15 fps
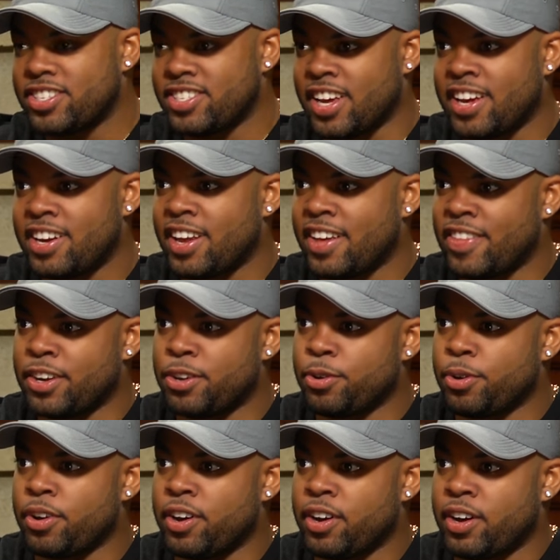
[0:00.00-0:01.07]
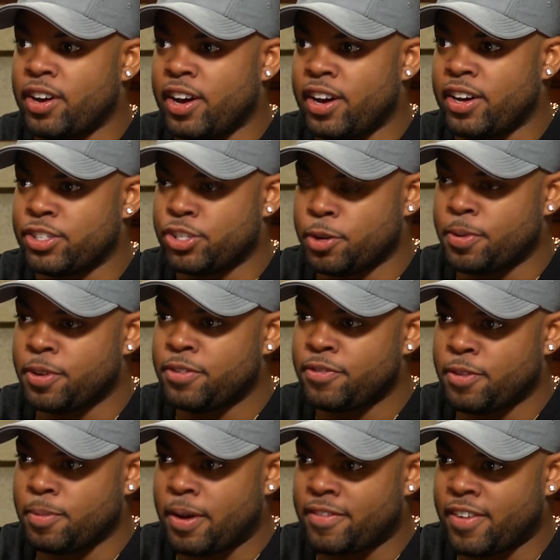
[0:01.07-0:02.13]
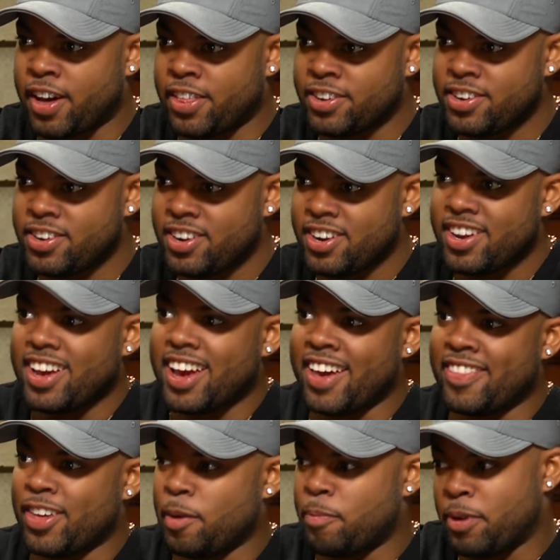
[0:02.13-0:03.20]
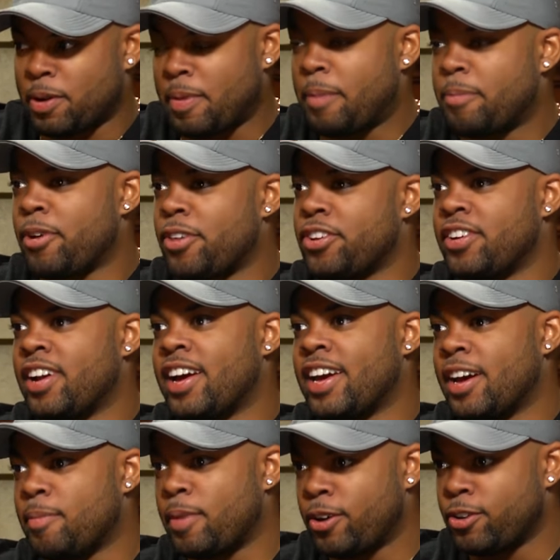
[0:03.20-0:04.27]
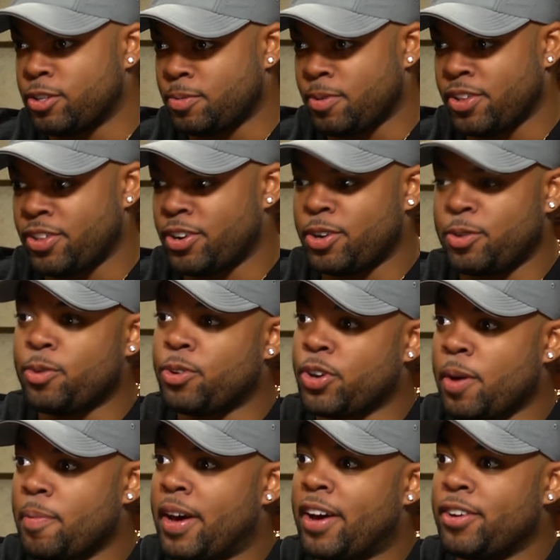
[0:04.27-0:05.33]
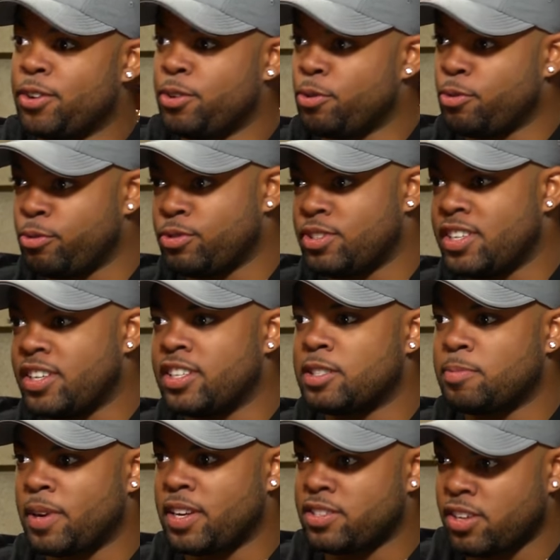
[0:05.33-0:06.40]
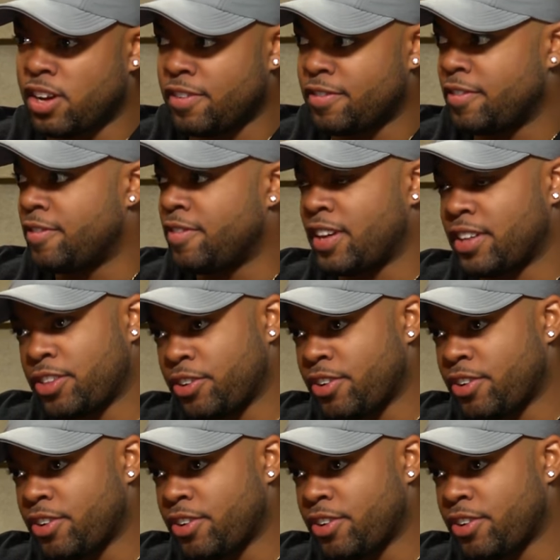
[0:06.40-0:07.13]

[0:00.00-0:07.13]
set and they do a tribute for my father. And they'll bring my brother and I out, my older brother, and we'll come out and do routines based off of like the